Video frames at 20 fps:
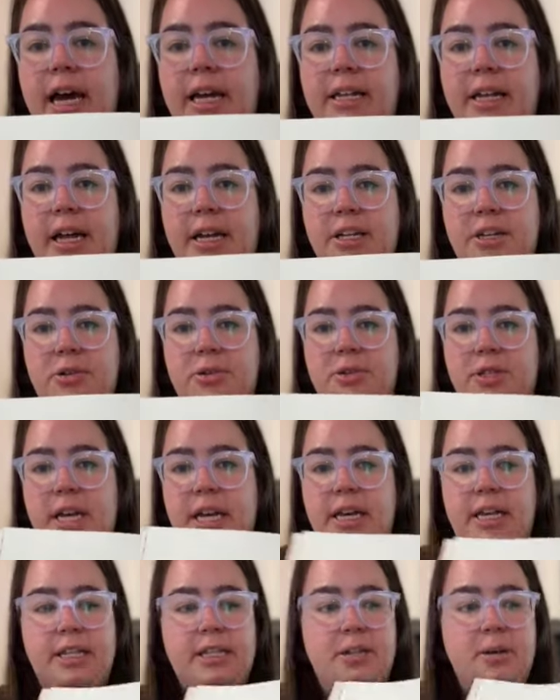and then use
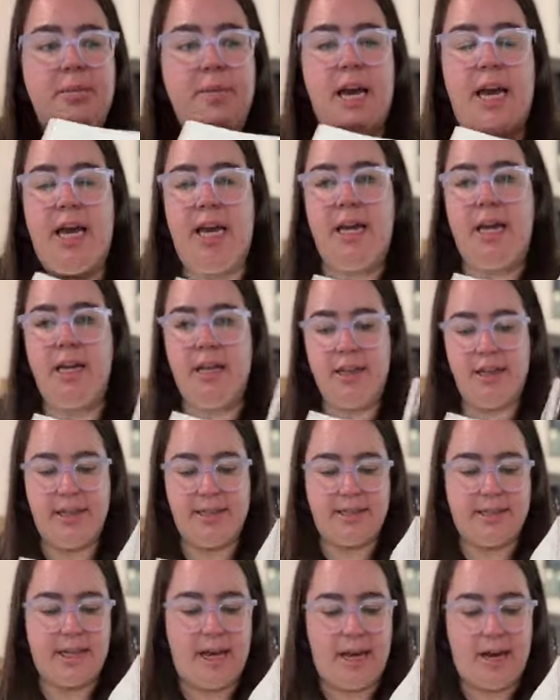it to make
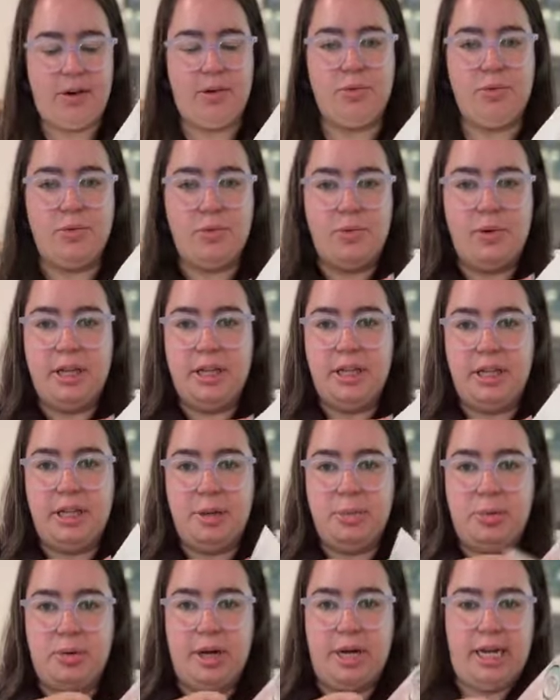this like
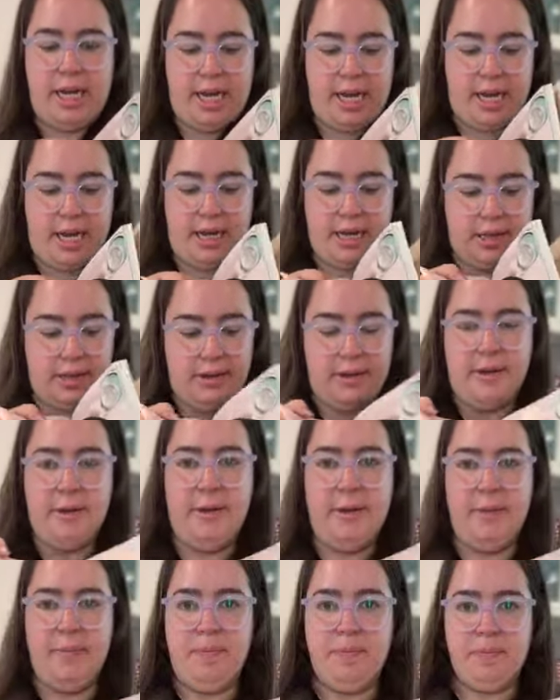really pretty
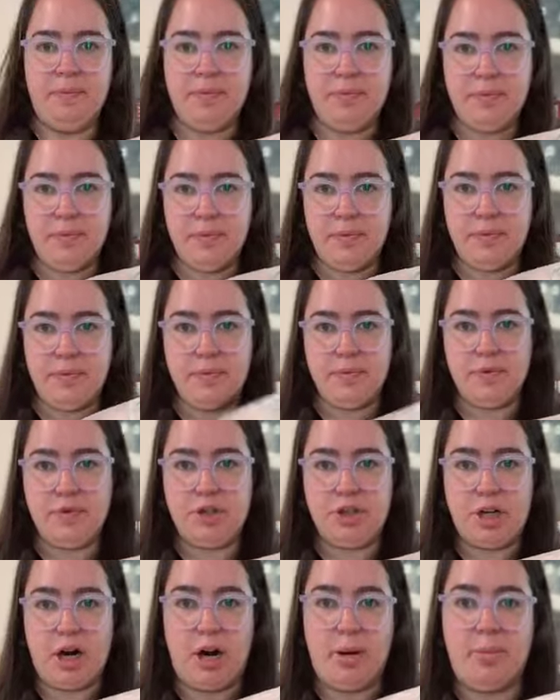
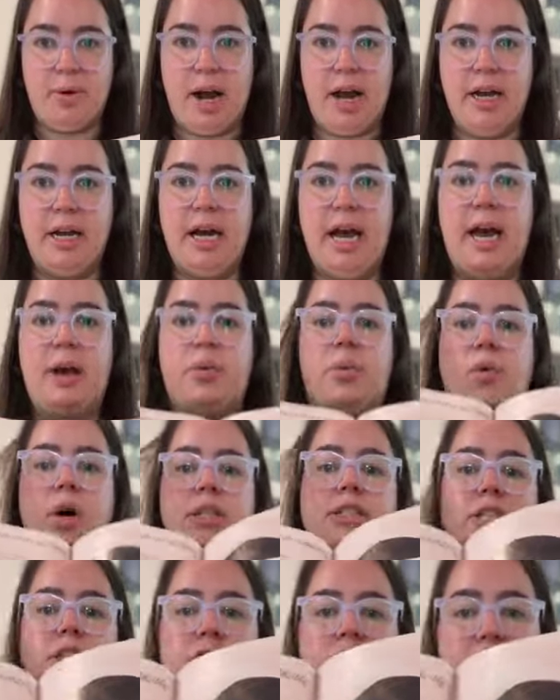star bread. And
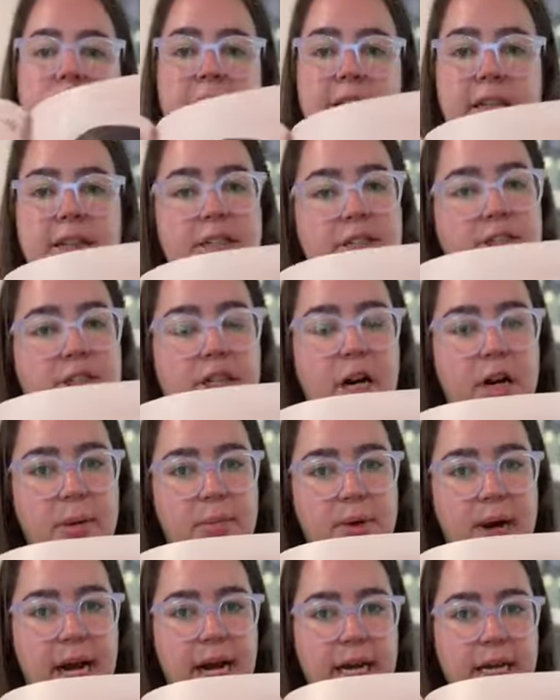once you've made the
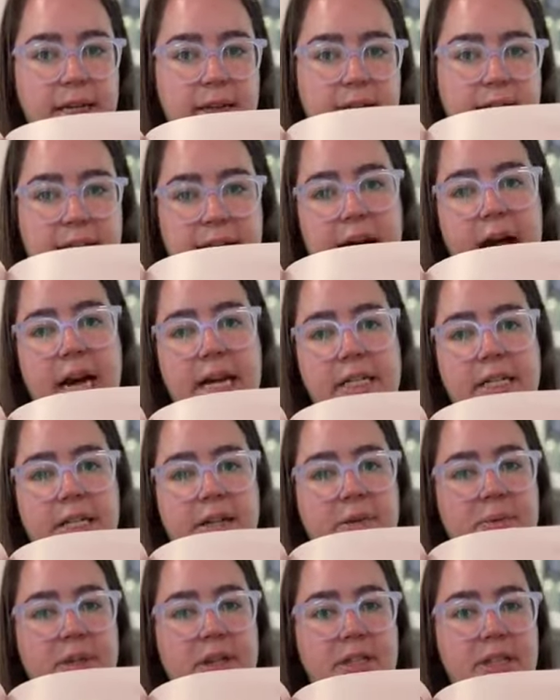star bread, like I
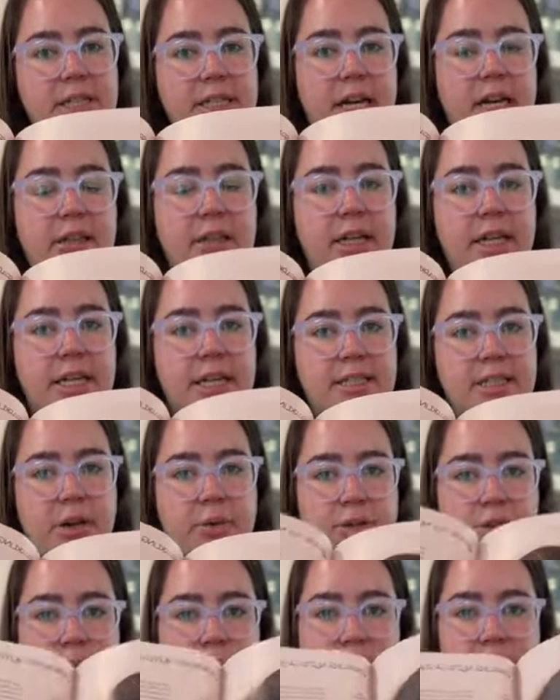did it with Nutella, that's
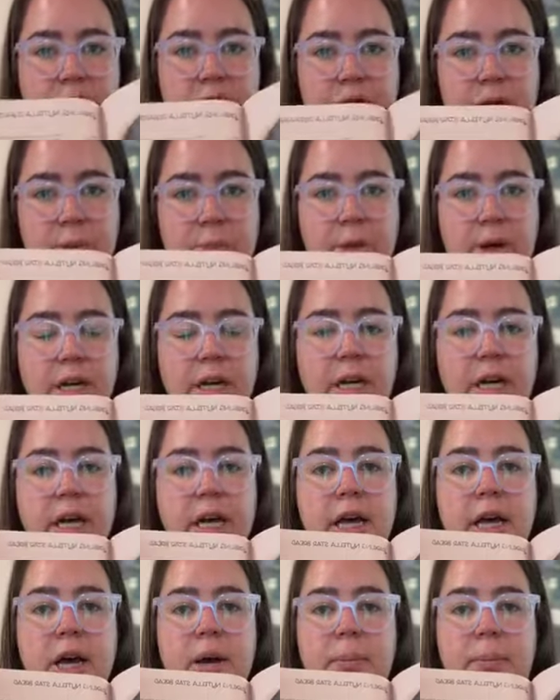how it's written for the book.
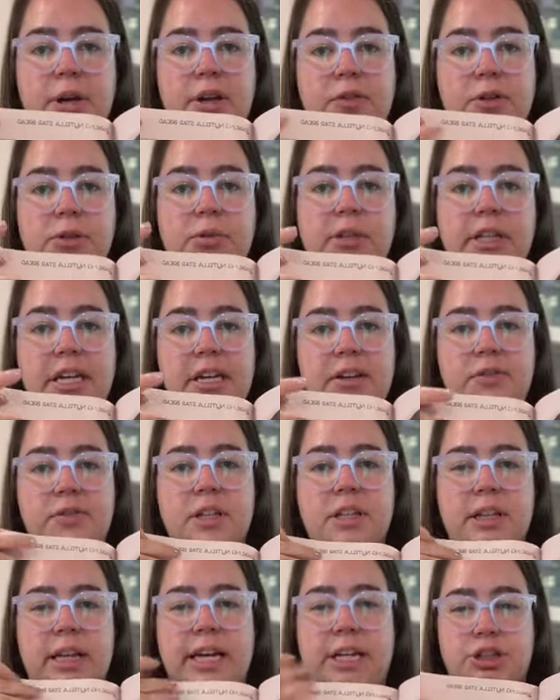But if you
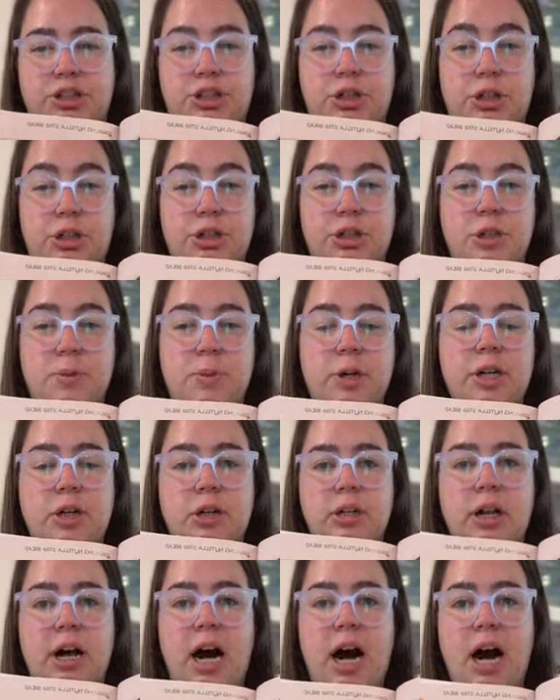leave the like sugar
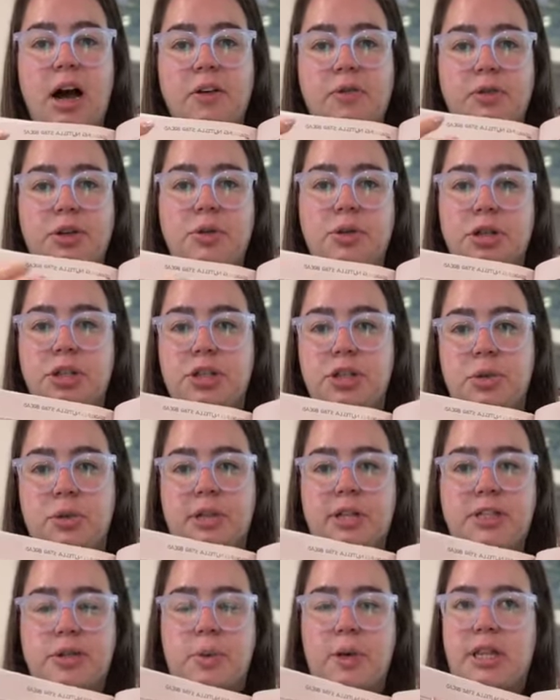sprinkle off, you could do
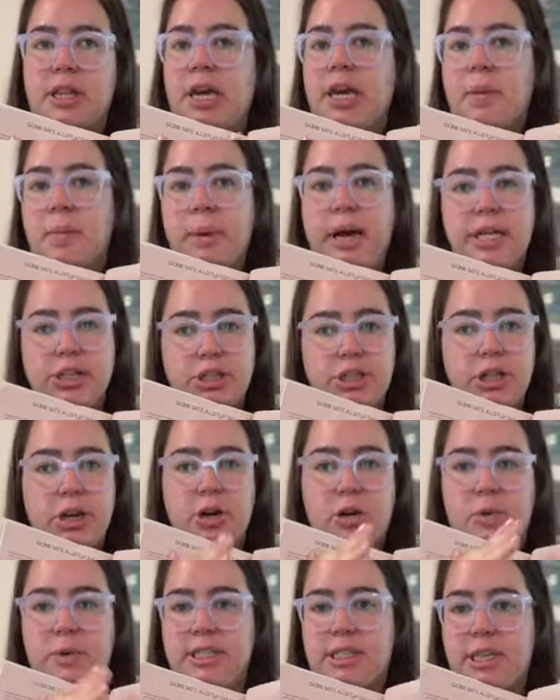this with like
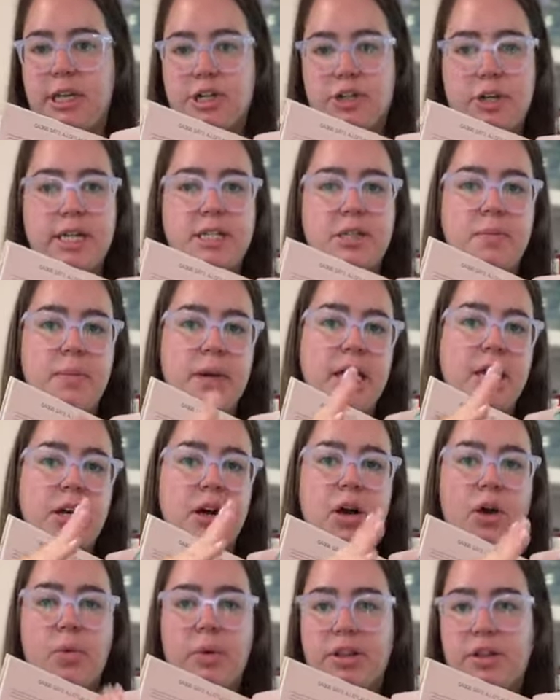pesto, with sun-dried
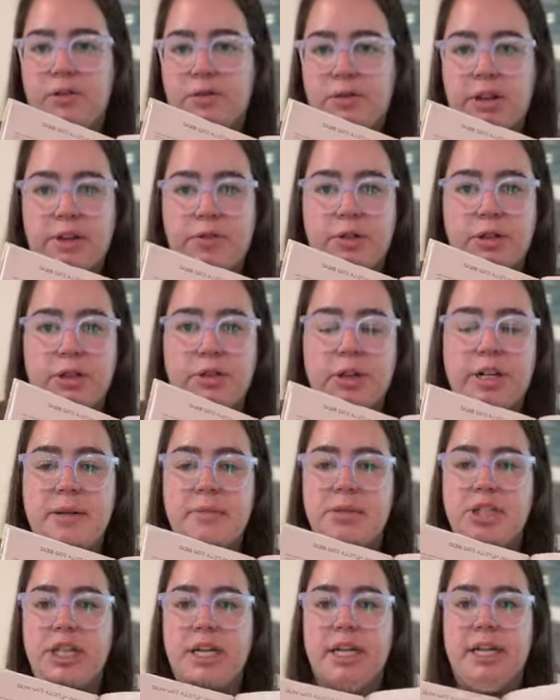tomato, with a flavored
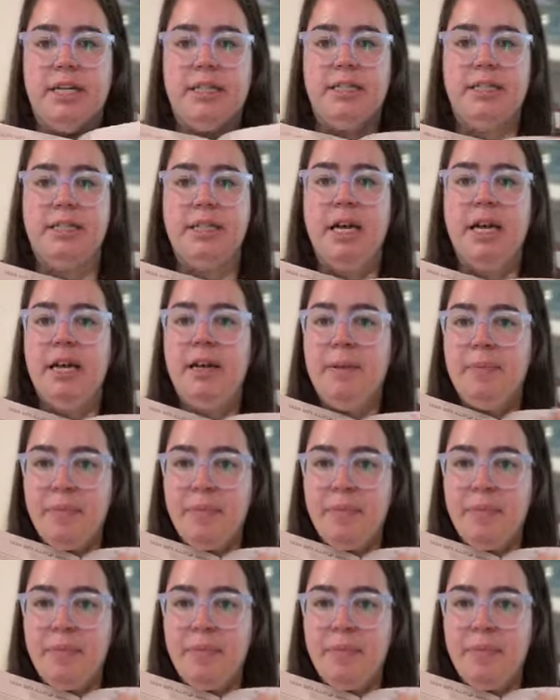cream cheese.